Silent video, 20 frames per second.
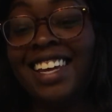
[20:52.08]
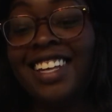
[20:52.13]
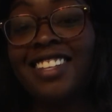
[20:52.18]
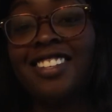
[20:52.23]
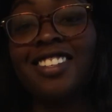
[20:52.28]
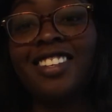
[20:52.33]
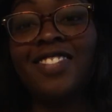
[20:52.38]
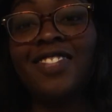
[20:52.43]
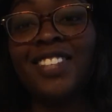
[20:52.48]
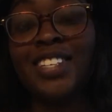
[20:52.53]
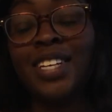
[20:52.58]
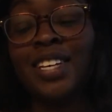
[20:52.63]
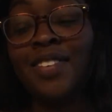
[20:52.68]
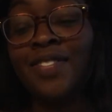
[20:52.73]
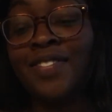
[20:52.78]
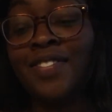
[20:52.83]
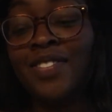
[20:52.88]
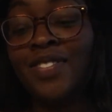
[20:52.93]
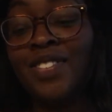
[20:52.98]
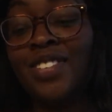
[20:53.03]

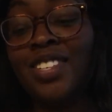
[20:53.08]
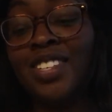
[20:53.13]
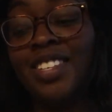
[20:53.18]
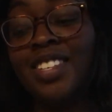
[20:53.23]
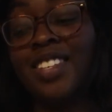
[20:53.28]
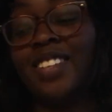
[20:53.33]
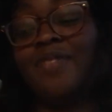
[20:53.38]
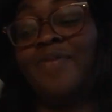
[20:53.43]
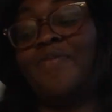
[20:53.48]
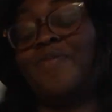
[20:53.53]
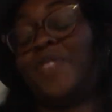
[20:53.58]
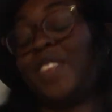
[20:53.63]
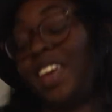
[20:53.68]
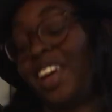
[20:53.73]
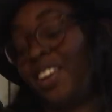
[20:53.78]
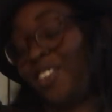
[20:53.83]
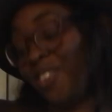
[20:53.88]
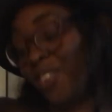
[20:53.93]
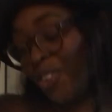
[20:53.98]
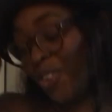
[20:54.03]
Sometimes,
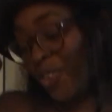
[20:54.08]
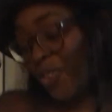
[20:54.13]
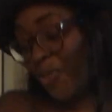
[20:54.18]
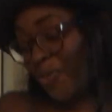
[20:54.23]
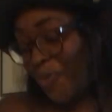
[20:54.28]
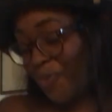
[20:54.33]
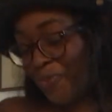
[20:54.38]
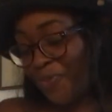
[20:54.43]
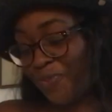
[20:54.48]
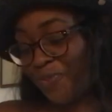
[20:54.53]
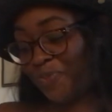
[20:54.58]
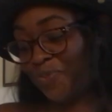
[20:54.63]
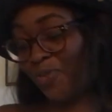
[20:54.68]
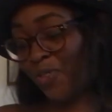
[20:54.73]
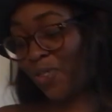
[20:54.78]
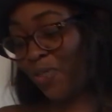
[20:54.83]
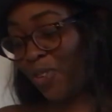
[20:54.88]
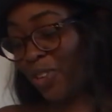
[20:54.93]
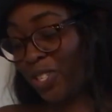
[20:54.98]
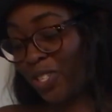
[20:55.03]
I don't know
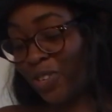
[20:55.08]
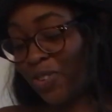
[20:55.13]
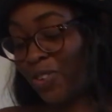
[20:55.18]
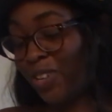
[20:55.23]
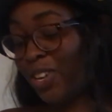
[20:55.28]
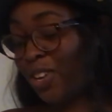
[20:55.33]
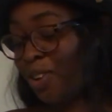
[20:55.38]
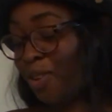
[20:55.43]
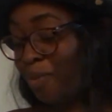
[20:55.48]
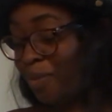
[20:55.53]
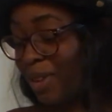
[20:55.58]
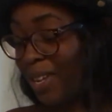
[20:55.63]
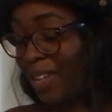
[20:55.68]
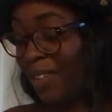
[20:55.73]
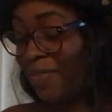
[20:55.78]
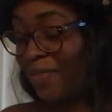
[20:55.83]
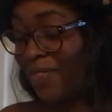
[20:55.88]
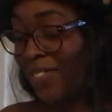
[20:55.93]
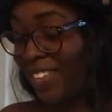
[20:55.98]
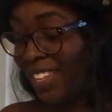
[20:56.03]
what's going on, but
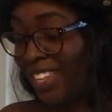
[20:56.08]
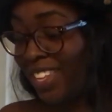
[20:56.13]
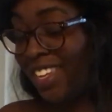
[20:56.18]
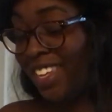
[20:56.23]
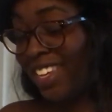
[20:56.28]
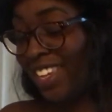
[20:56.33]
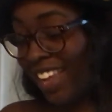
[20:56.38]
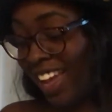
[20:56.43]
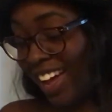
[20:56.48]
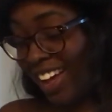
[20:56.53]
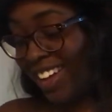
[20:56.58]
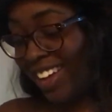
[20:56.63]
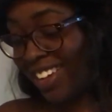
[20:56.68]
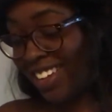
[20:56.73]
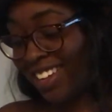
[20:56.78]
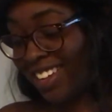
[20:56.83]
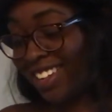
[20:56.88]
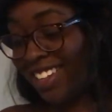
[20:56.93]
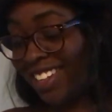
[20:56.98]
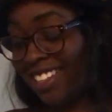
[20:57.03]
yeah.
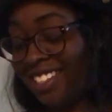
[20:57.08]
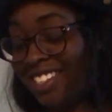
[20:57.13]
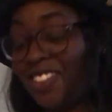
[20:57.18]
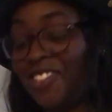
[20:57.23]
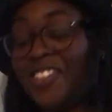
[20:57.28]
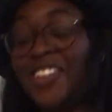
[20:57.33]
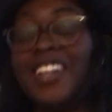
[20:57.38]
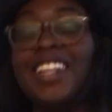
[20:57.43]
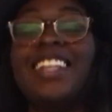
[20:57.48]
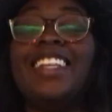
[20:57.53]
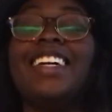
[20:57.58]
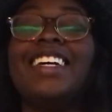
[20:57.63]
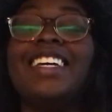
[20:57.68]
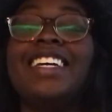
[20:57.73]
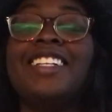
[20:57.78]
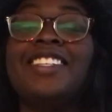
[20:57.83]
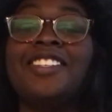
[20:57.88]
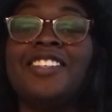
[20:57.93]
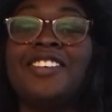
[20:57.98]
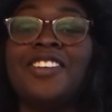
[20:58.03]
So we're gonna look
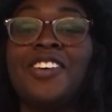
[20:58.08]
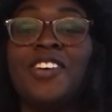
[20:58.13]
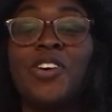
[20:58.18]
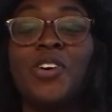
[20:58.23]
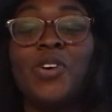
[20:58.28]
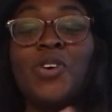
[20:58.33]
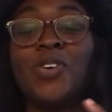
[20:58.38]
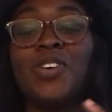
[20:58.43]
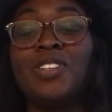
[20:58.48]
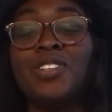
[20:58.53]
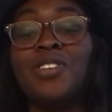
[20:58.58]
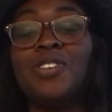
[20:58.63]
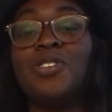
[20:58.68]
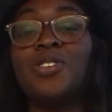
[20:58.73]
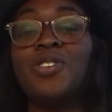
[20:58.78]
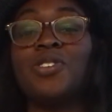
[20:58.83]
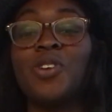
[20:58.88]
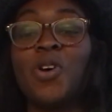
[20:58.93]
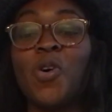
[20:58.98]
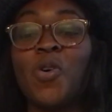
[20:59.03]
into who is your
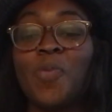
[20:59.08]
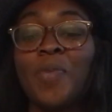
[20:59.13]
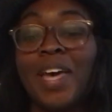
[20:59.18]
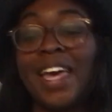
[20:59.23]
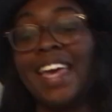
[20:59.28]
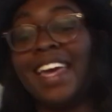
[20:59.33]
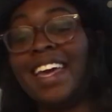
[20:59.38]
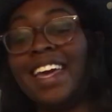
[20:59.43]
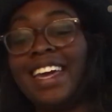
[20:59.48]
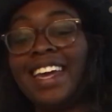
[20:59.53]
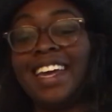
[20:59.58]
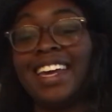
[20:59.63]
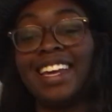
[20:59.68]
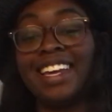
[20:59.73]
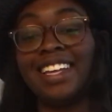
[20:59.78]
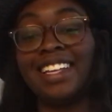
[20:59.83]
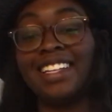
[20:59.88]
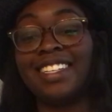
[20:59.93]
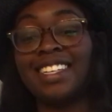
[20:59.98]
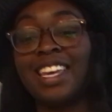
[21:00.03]

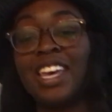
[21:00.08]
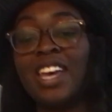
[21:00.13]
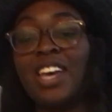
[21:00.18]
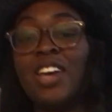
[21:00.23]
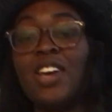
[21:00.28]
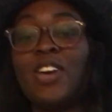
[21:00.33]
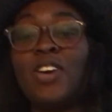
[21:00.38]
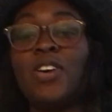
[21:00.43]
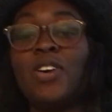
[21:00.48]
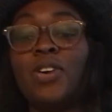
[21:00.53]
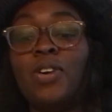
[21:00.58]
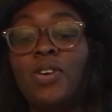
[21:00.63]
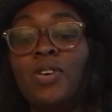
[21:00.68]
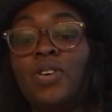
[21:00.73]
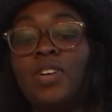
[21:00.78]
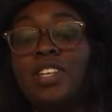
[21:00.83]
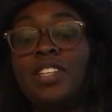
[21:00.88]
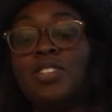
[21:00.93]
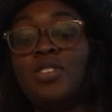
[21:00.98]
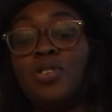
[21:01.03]
soulmate?
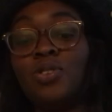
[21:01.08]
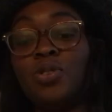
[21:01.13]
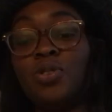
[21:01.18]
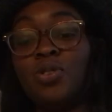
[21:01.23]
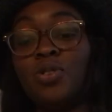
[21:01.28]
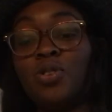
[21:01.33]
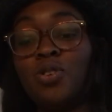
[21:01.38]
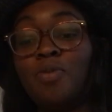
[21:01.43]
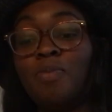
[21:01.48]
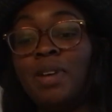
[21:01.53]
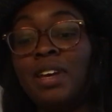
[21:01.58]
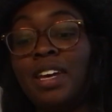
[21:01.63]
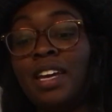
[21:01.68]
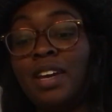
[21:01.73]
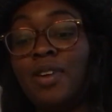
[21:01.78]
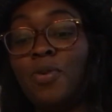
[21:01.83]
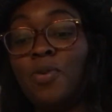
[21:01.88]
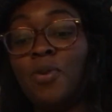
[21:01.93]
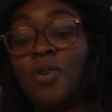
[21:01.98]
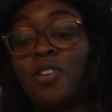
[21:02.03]
Who is your soulmate?
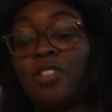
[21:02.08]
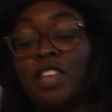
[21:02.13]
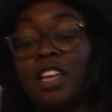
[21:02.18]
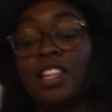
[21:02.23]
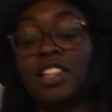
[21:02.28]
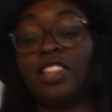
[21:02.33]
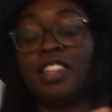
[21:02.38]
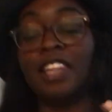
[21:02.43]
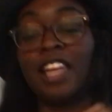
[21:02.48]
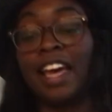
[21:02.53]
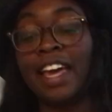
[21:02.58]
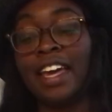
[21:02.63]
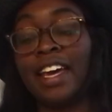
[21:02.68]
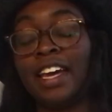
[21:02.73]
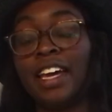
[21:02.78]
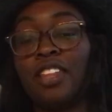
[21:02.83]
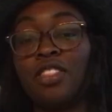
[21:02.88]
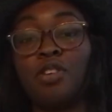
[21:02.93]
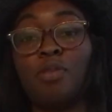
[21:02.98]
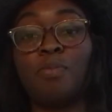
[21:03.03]
What do they
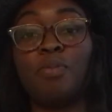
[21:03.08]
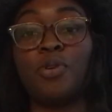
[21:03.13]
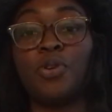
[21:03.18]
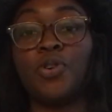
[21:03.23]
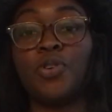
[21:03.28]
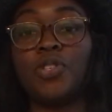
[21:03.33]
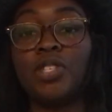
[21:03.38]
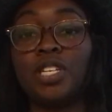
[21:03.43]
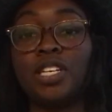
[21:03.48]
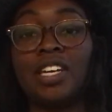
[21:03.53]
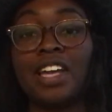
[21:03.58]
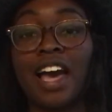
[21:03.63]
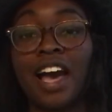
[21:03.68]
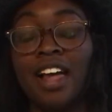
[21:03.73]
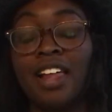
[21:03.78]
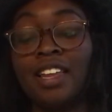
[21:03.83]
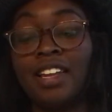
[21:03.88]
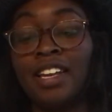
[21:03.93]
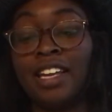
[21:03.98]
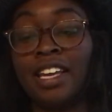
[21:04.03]
like, their
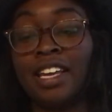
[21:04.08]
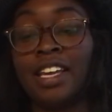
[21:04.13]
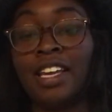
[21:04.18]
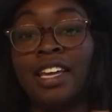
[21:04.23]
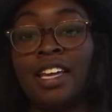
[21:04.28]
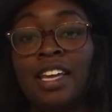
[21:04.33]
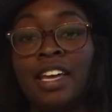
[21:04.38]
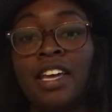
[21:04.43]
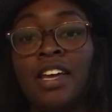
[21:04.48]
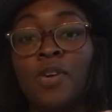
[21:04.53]
personality?